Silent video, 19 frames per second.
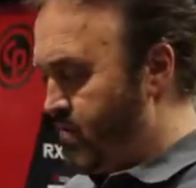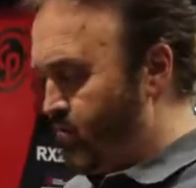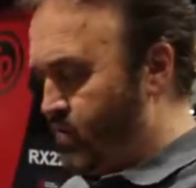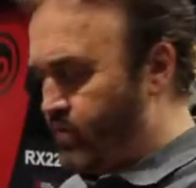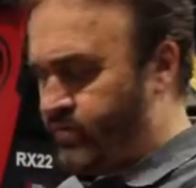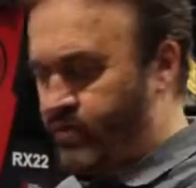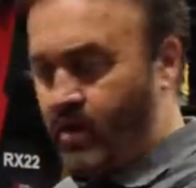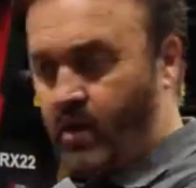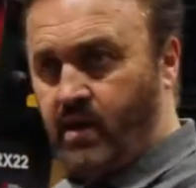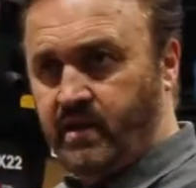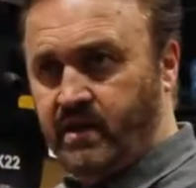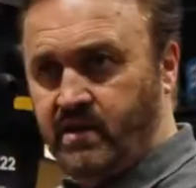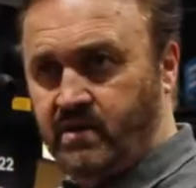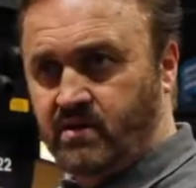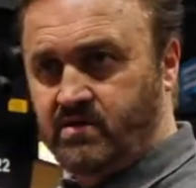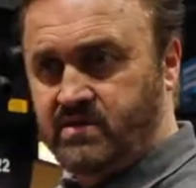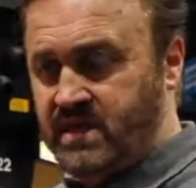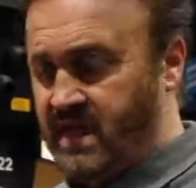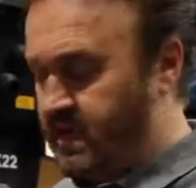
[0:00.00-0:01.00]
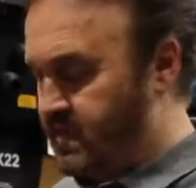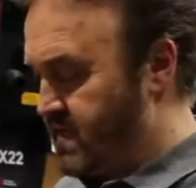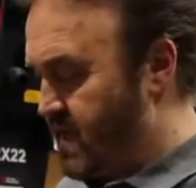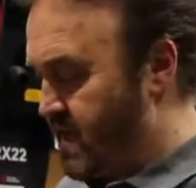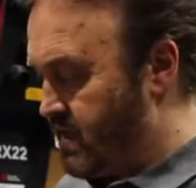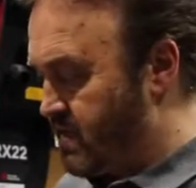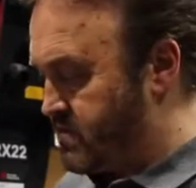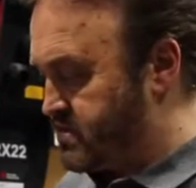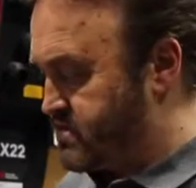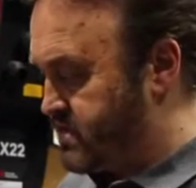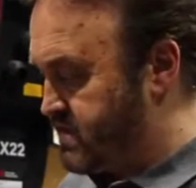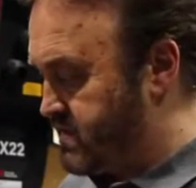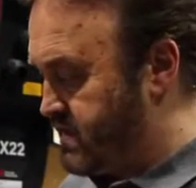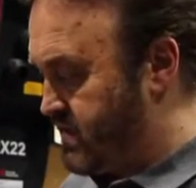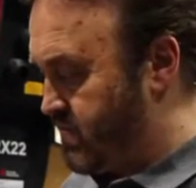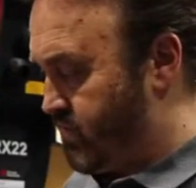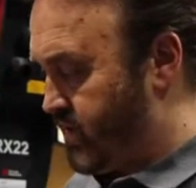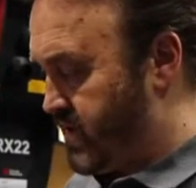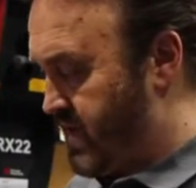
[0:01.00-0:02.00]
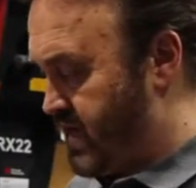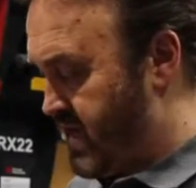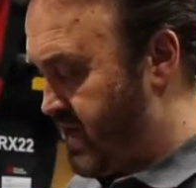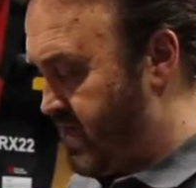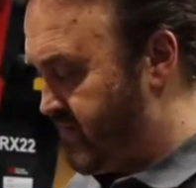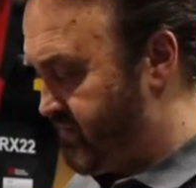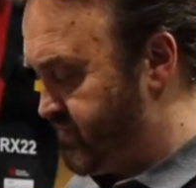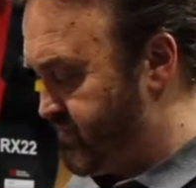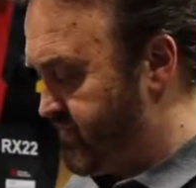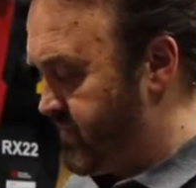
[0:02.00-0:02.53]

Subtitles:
With all the new technology that we have,